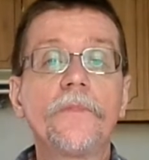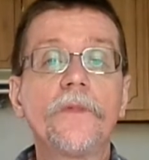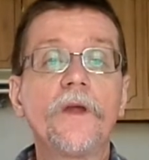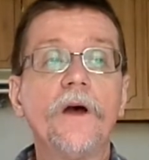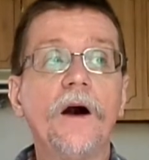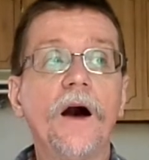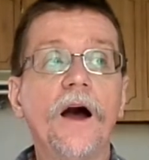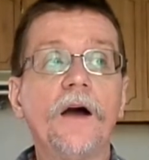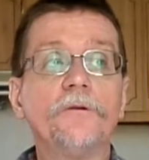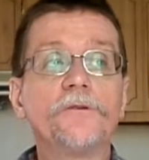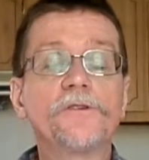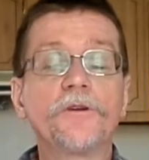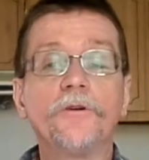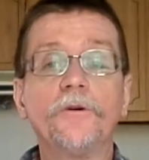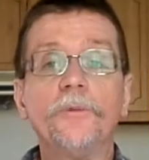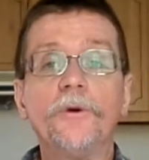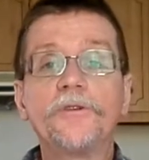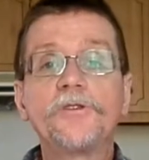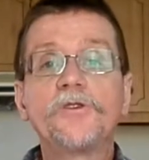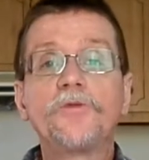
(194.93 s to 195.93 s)
I was a little
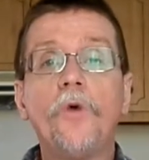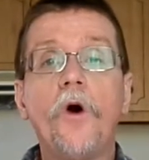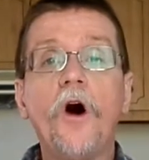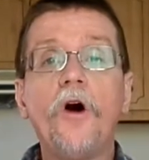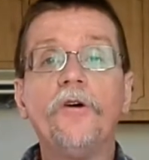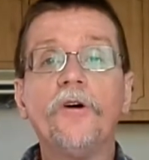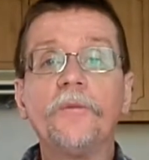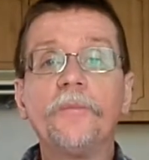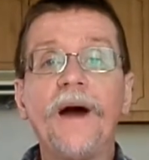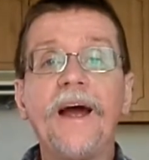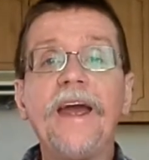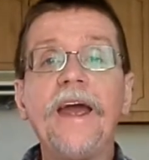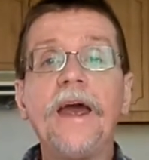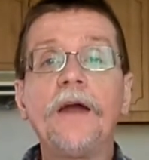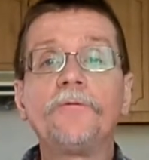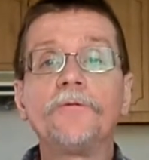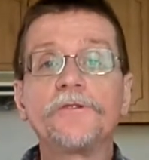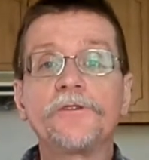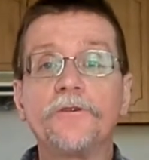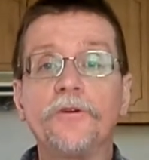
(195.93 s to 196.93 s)
bit swollen. My
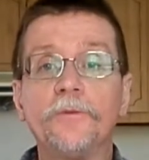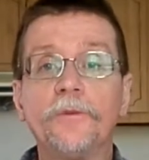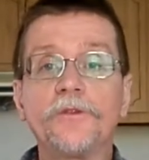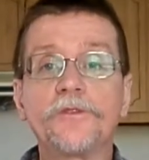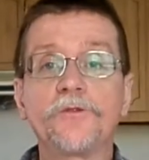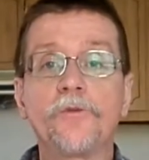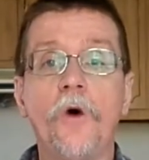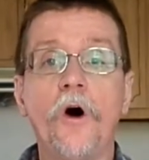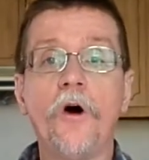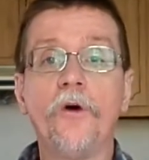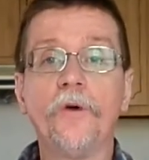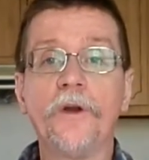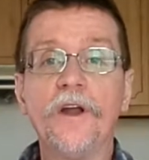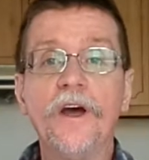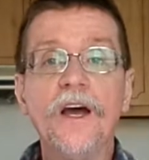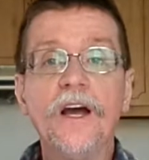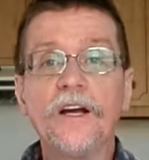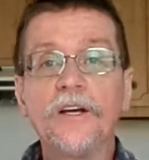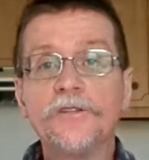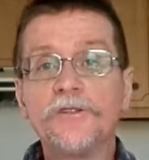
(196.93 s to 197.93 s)
hand was a little bit swollen
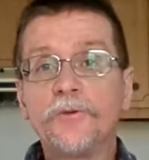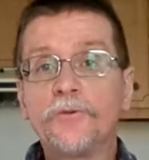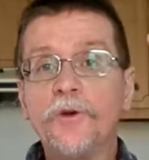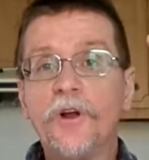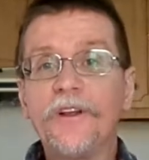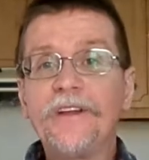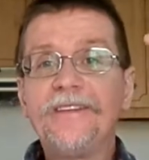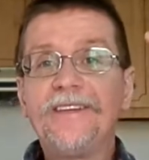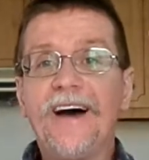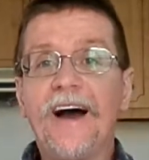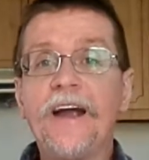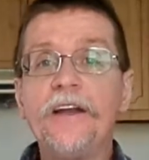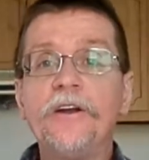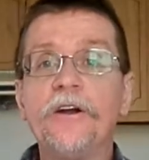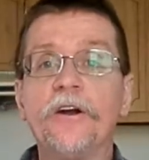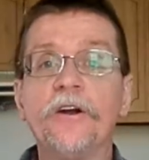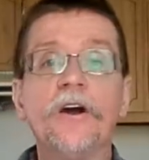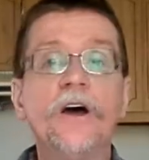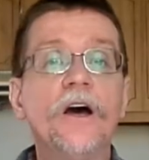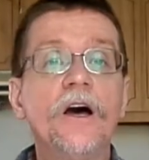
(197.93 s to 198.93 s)
because it's really tight
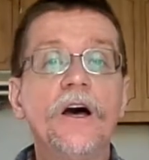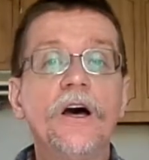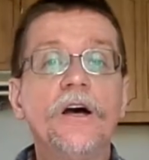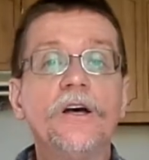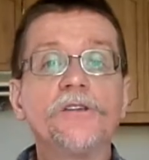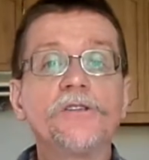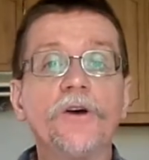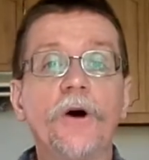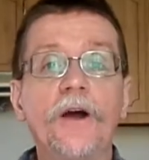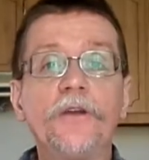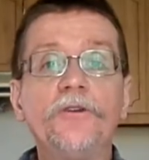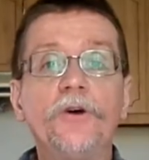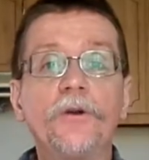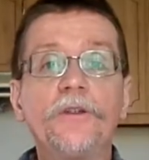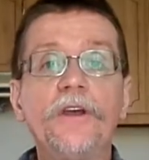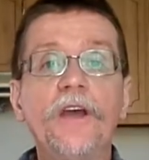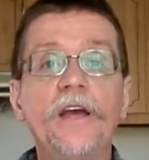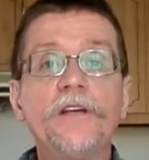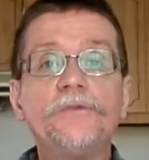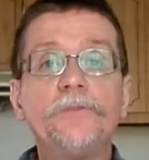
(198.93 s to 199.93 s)
here. So I took
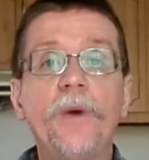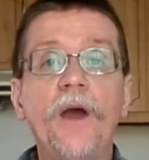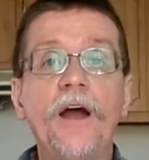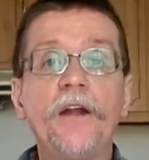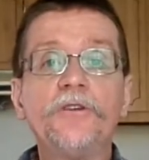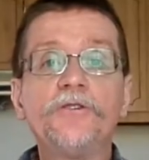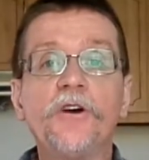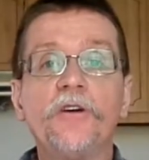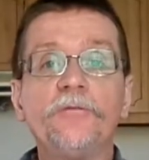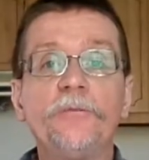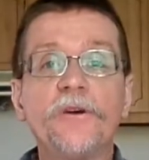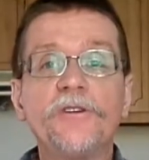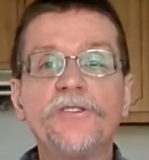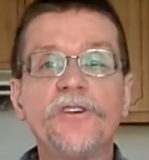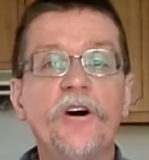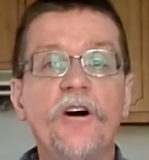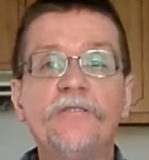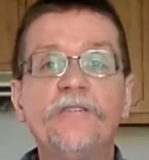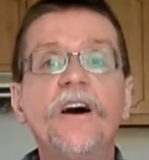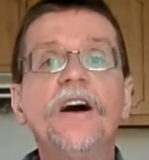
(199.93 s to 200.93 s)
the ace bandage off
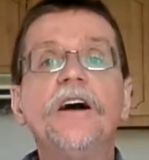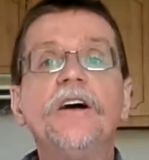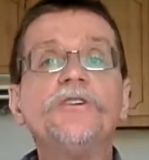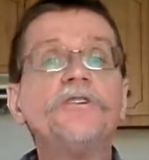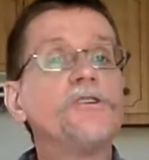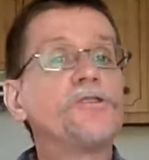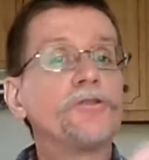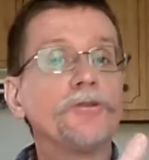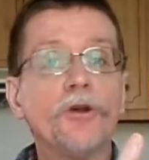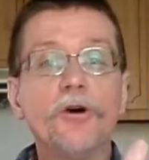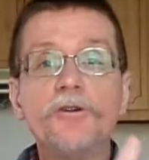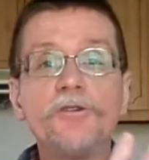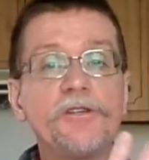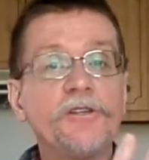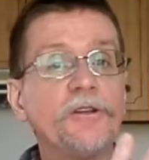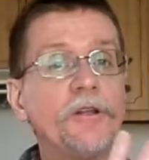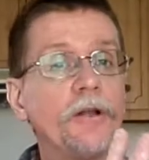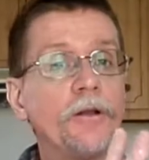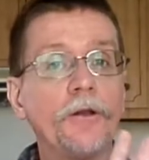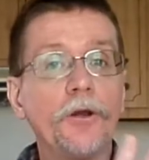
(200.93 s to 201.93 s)
myself, just
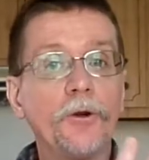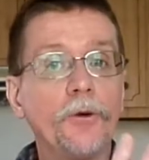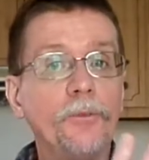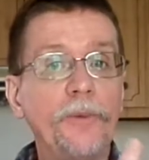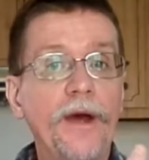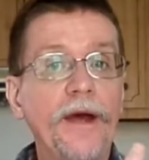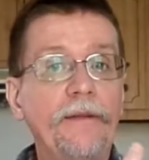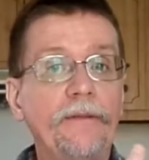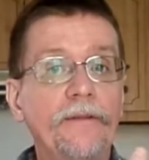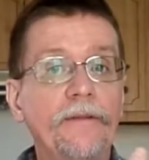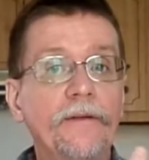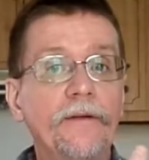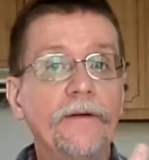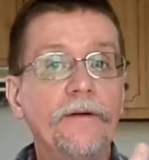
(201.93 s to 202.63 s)
loosened it a little bit.